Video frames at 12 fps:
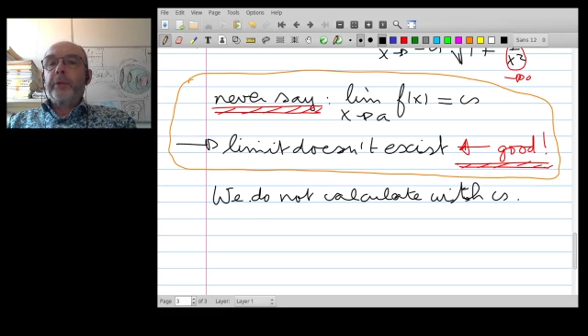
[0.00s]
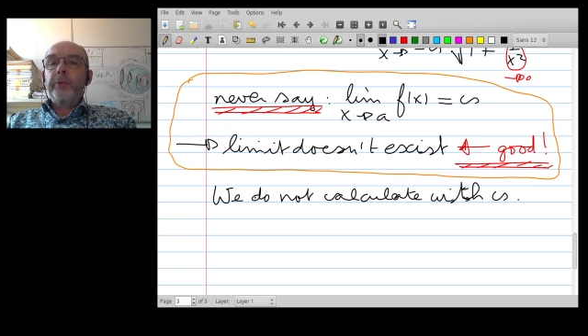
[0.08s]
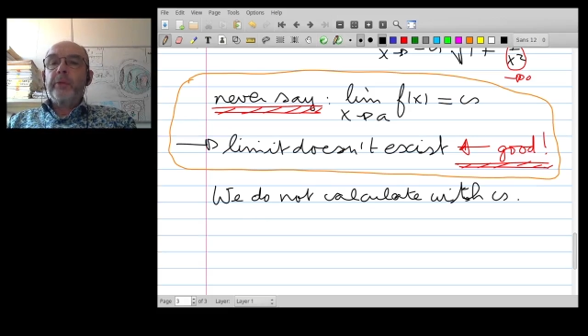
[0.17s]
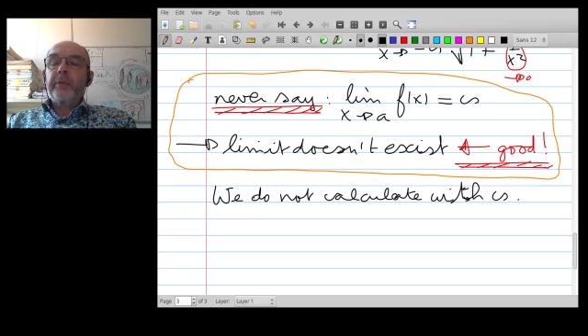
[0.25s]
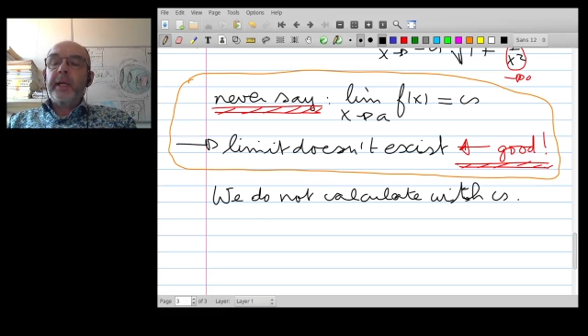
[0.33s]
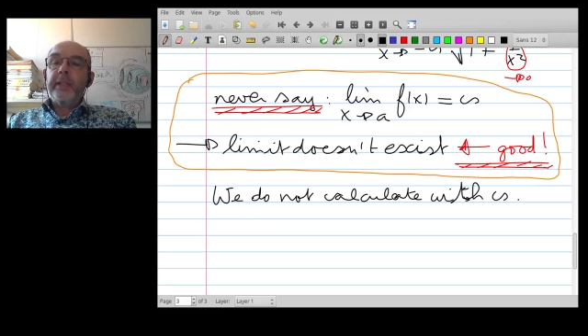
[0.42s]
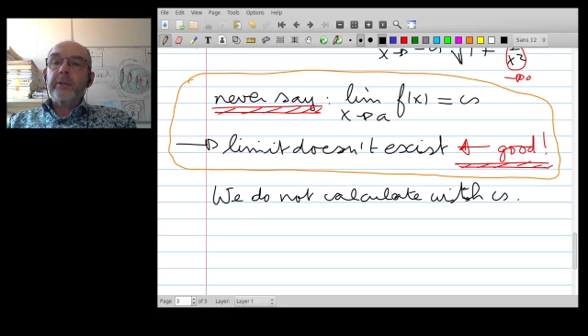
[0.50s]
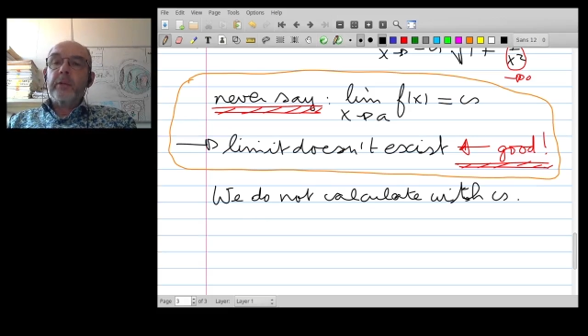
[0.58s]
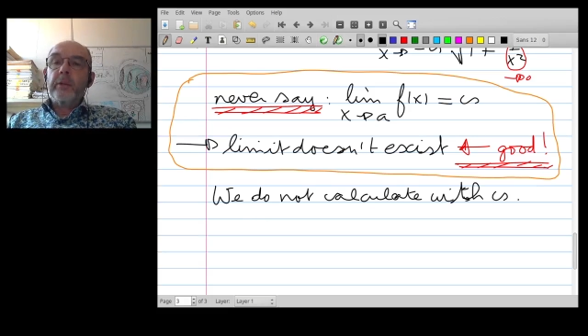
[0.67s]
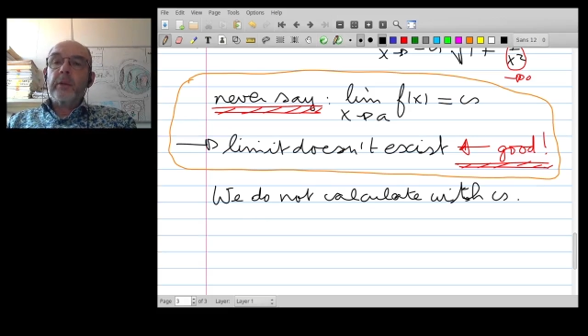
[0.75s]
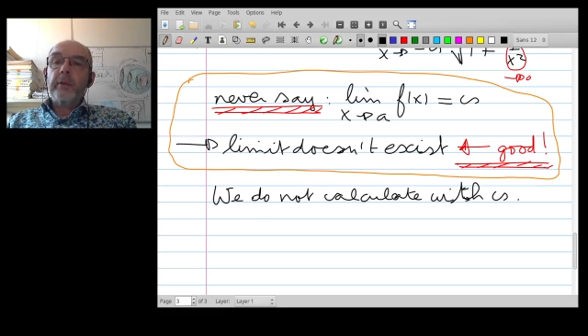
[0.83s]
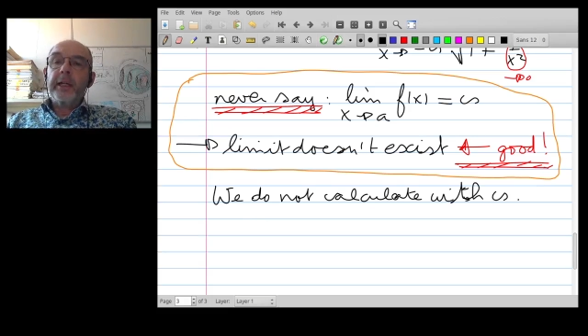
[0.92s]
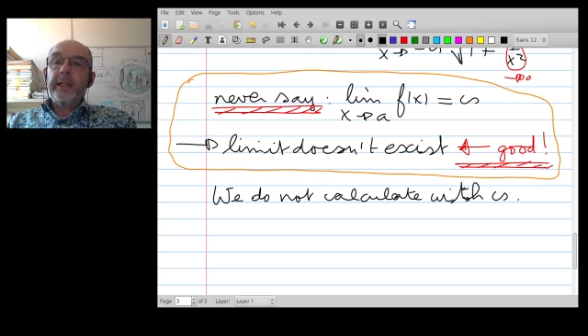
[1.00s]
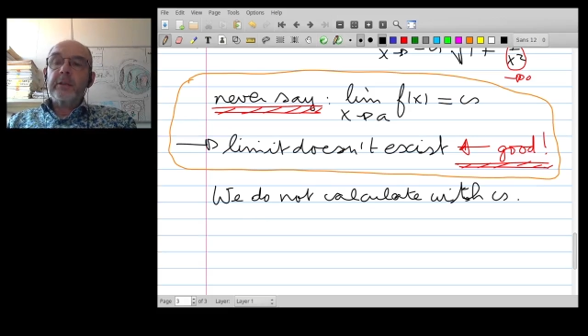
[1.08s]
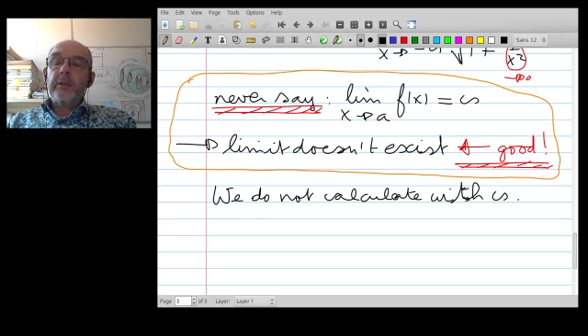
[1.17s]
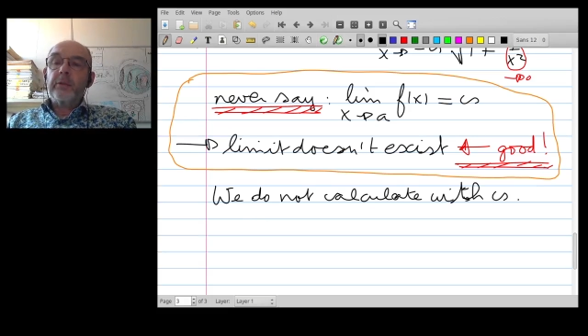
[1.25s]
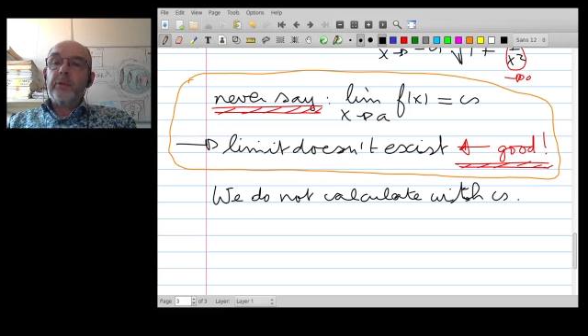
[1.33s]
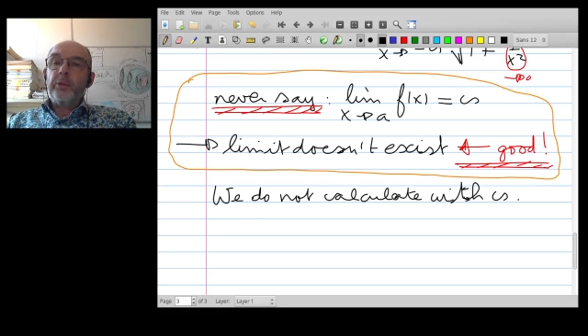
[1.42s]
write all kind
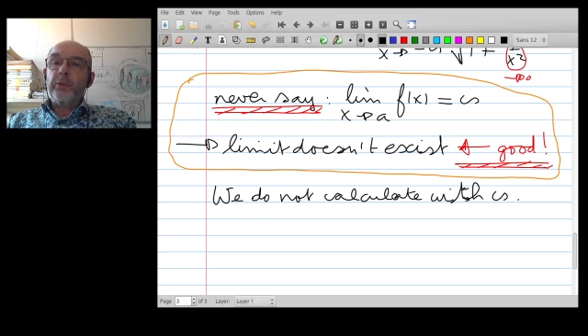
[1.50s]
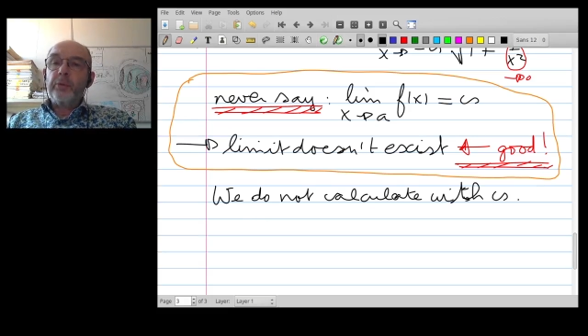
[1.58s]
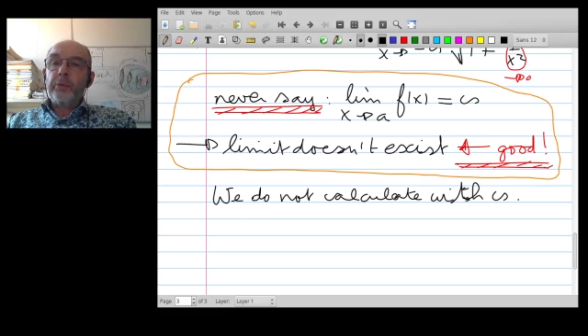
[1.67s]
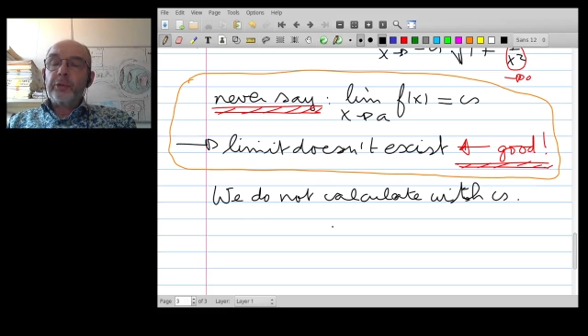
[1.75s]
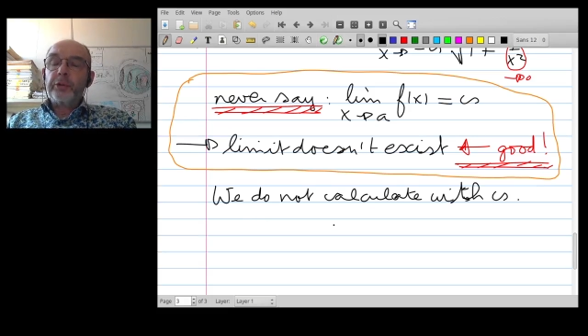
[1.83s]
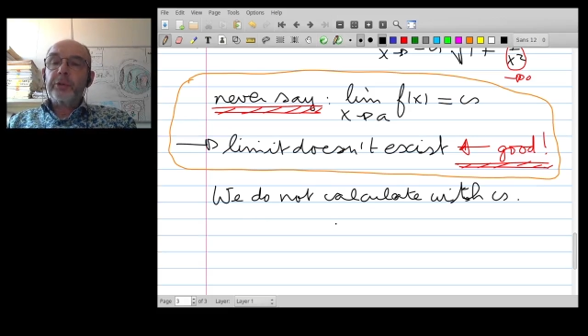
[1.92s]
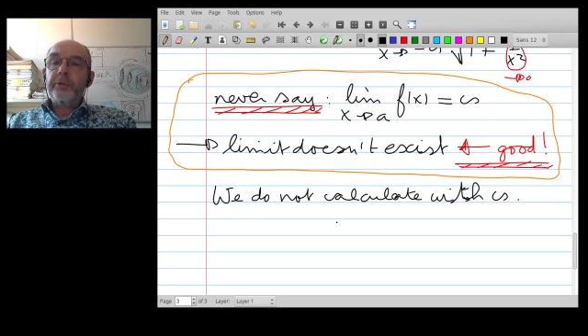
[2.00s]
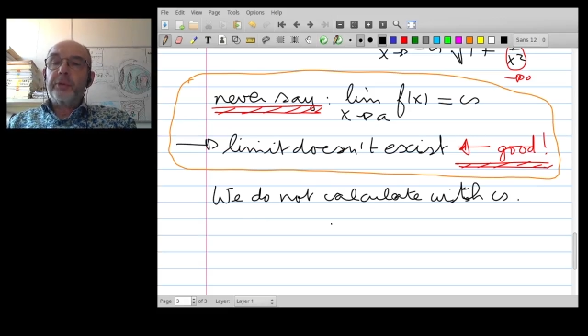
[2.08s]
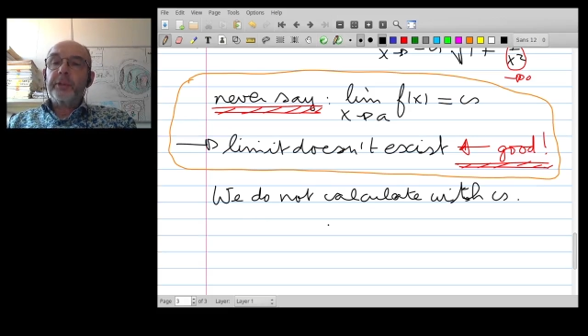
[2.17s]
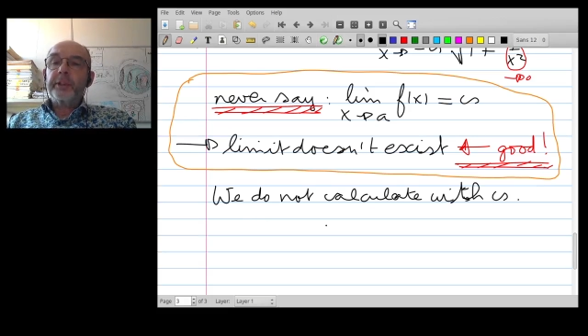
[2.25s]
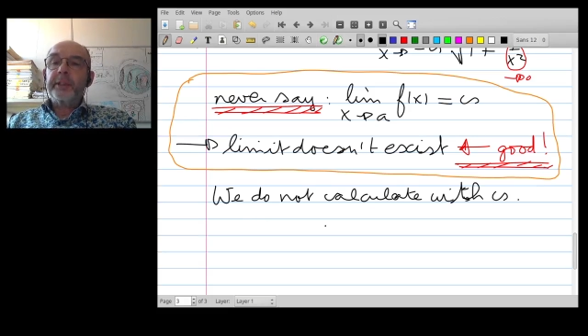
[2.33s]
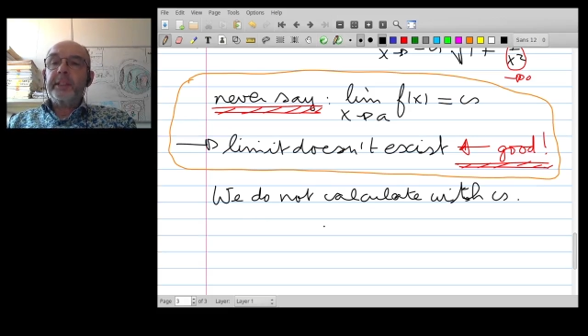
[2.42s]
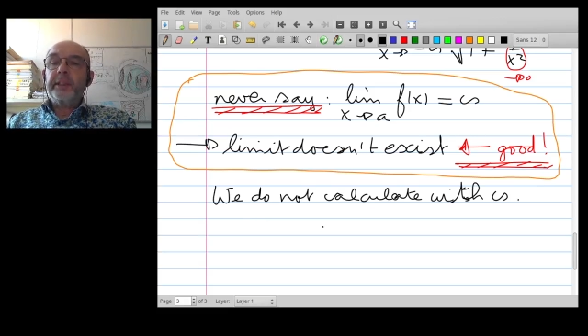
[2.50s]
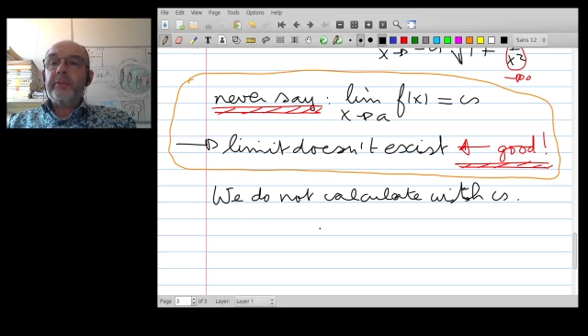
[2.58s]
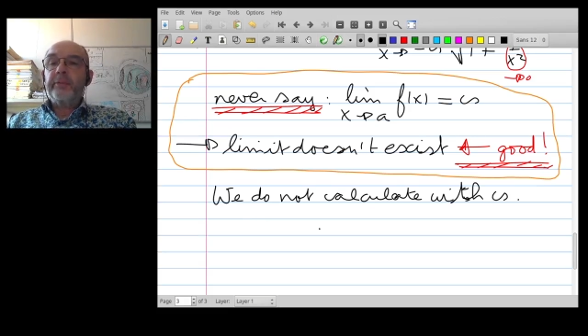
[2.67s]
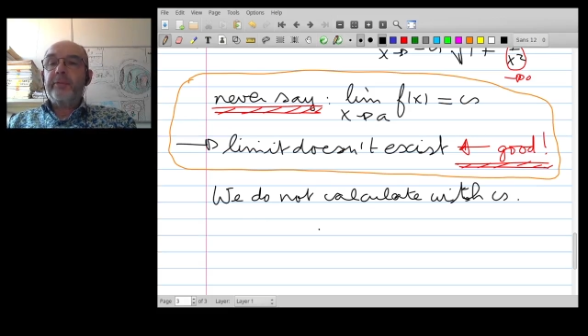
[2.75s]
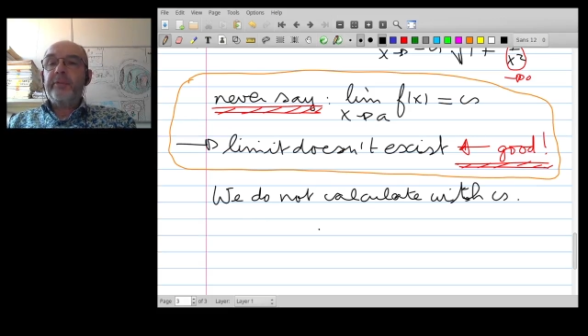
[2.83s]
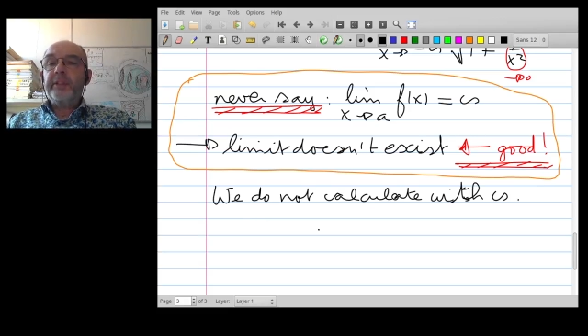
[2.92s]
of rules for your
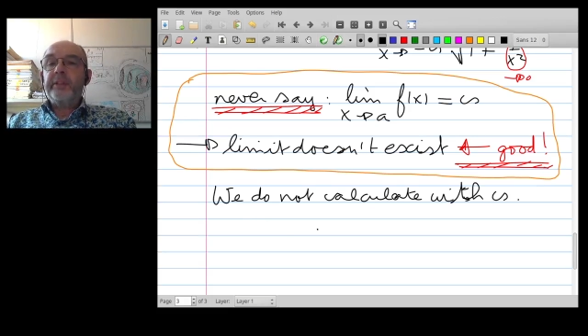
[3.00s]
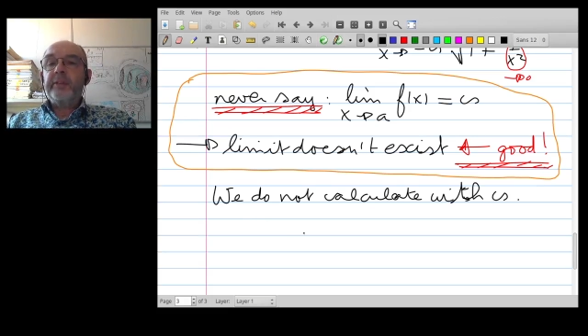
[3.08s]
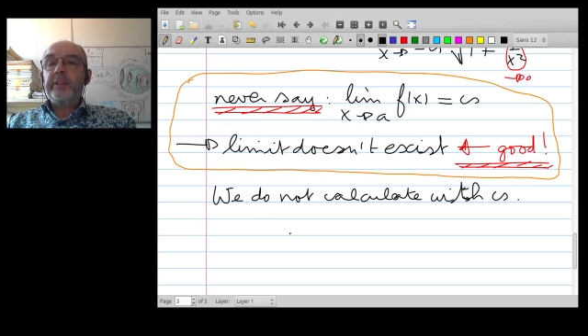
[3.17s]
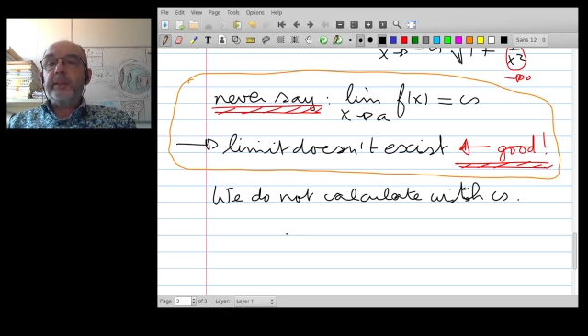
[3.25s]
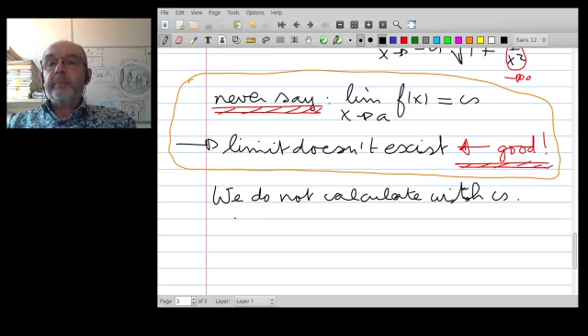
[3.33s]
infinity.